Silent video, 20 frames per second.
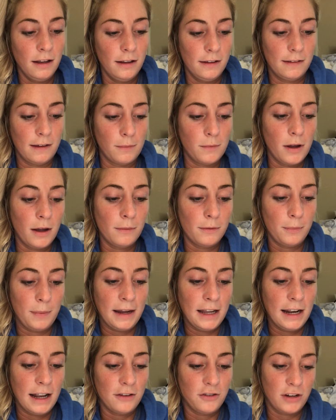Sometimes
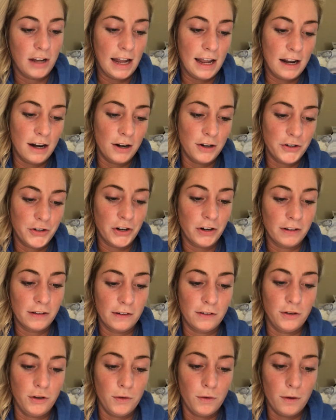being an educator turns
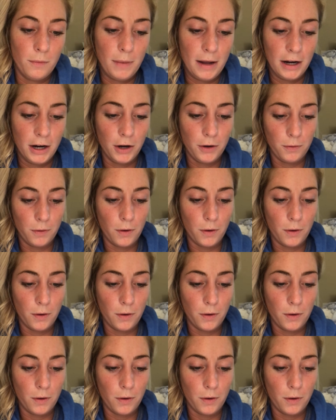into a bigger